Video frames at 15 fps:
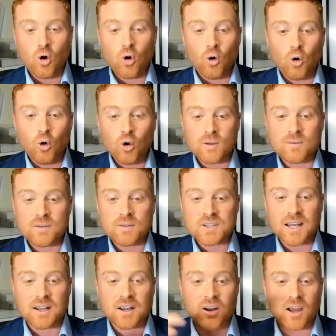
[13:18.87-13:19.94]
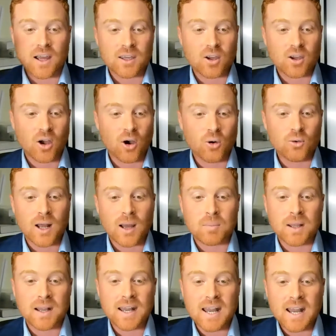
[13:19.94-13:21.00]
all of a sudden I code up
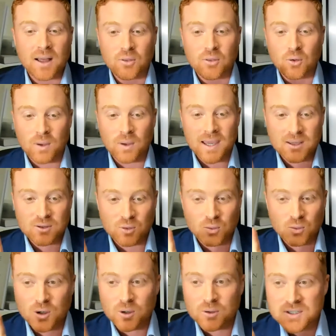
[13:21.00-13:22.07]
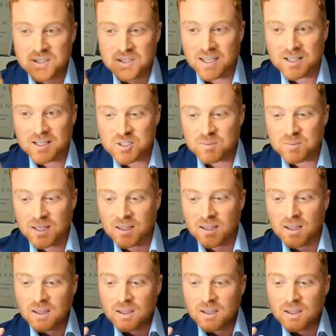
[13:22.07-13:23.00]
another way the world is against me.